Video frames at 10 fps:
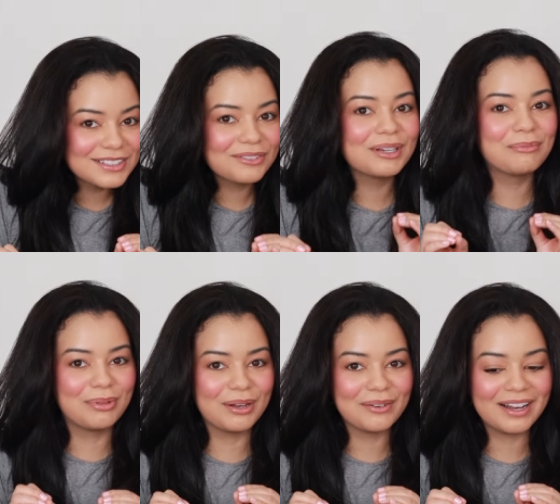doing
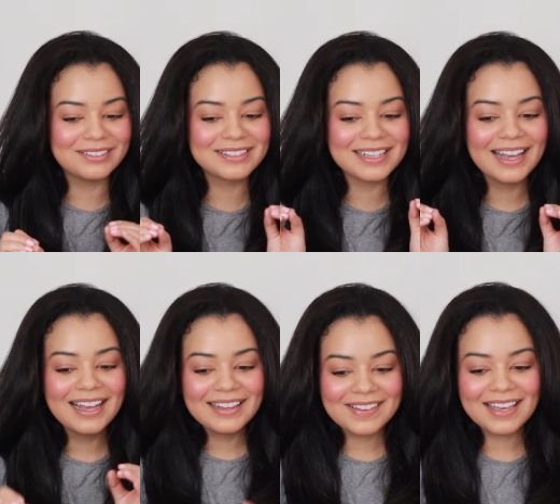blowouts
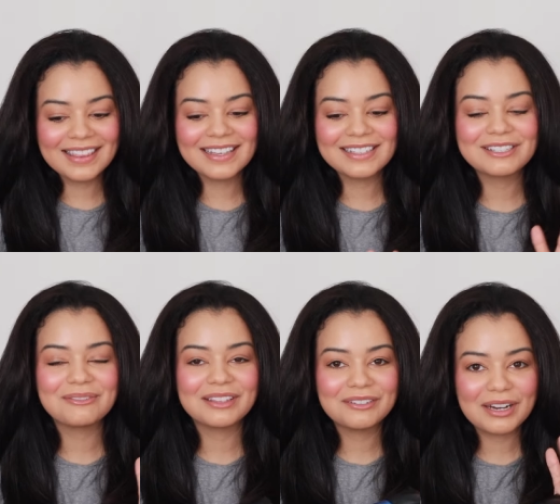like this
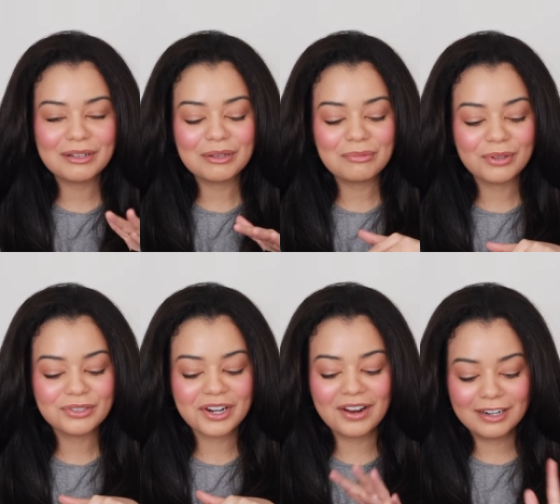with a regular blow
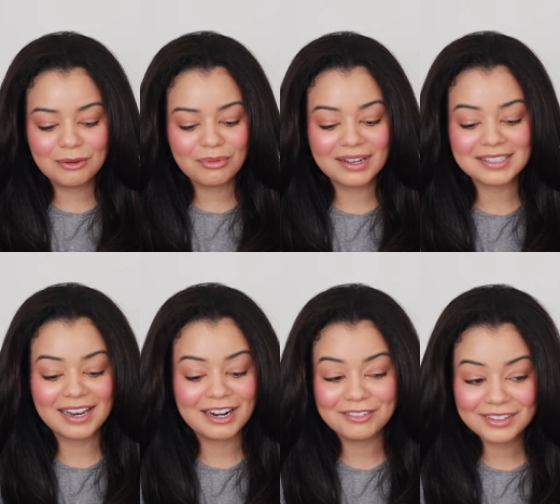dryer and a brush. I
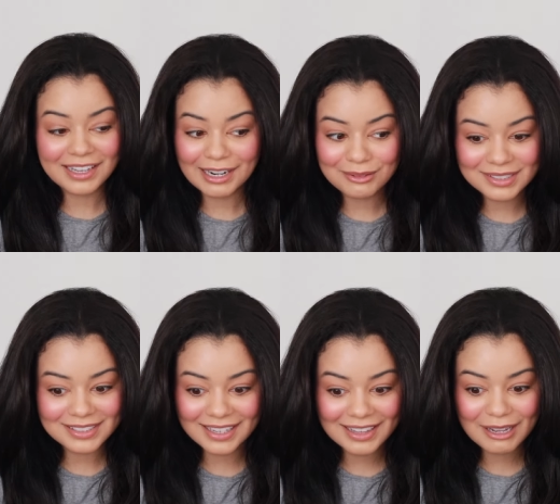never thought I would
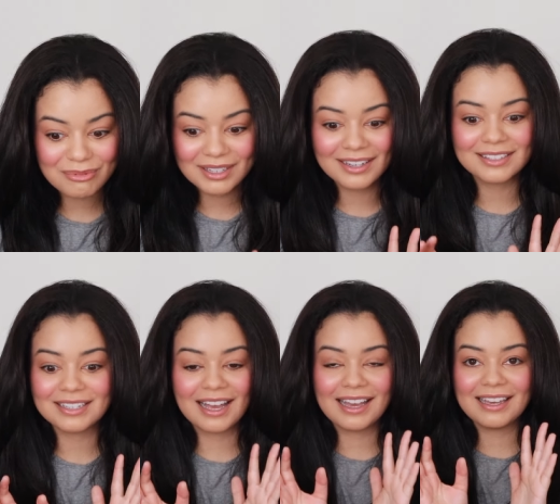say that because
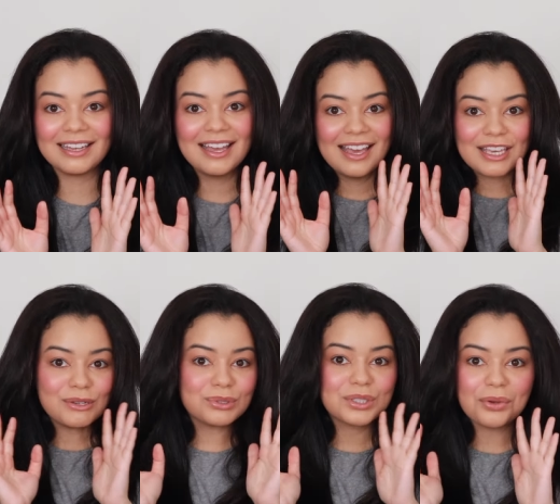I
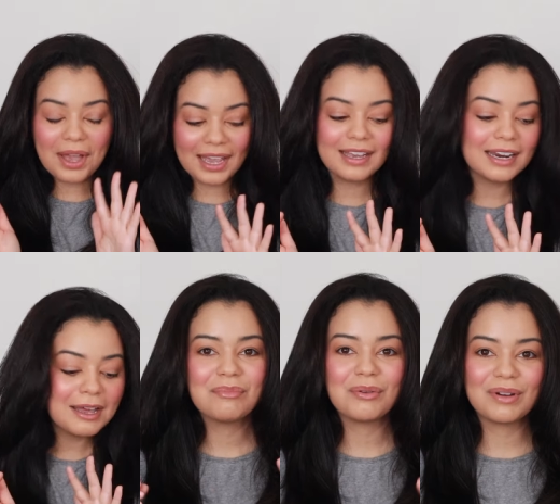used to hate
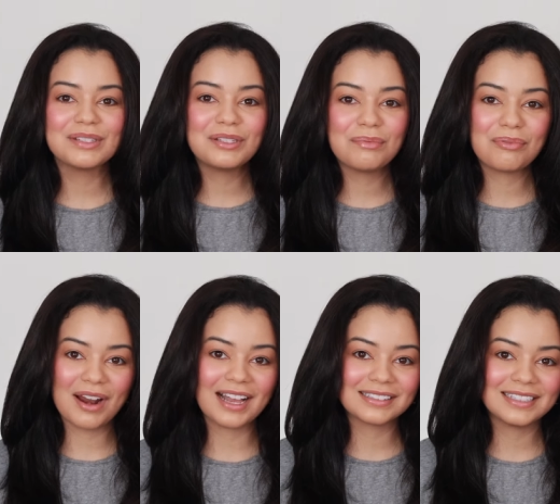it. But once you
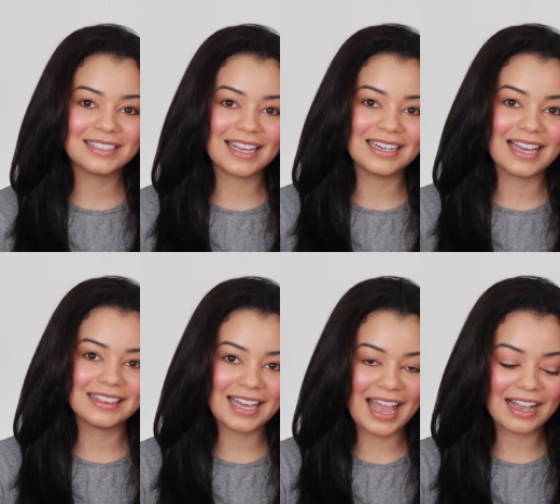practice and get
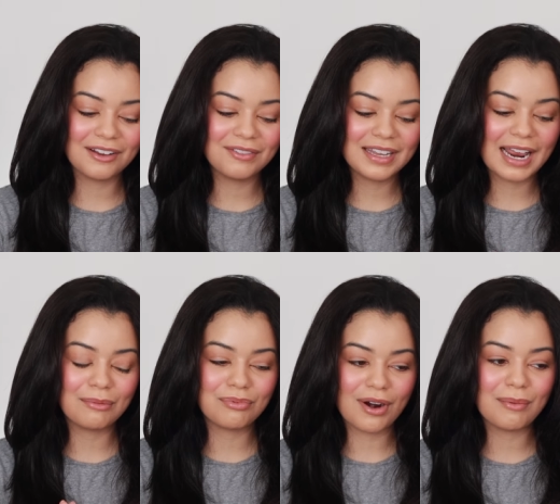the hang of it, I
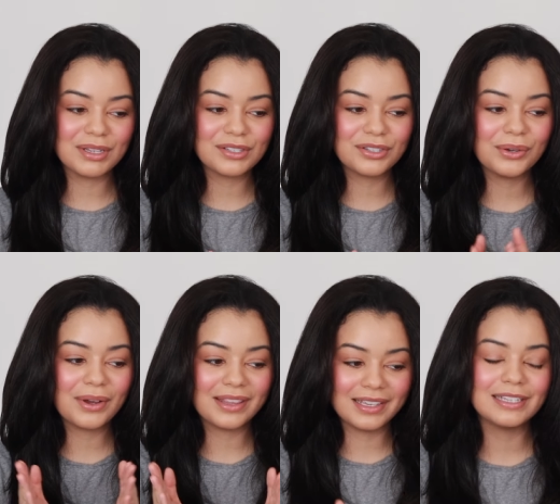promise you
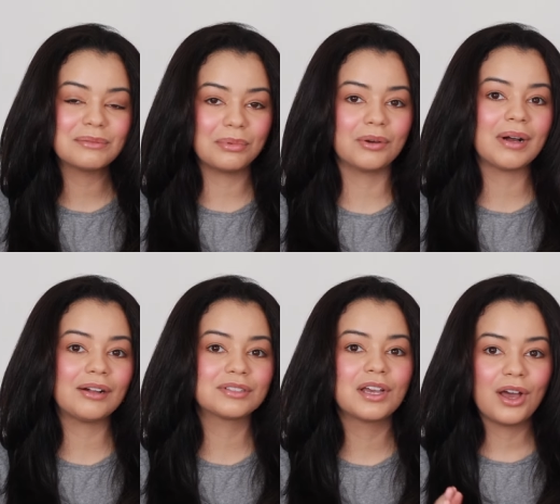these
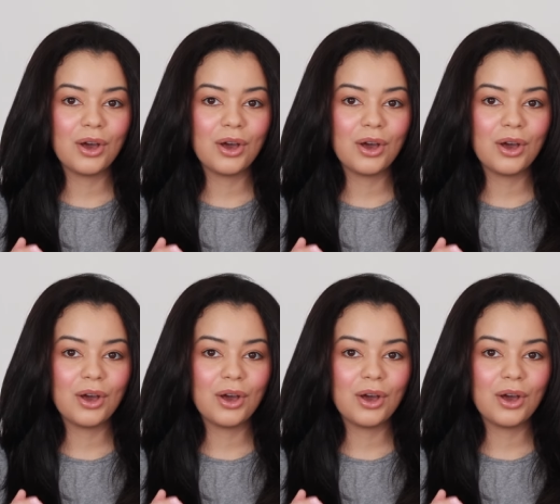blowouts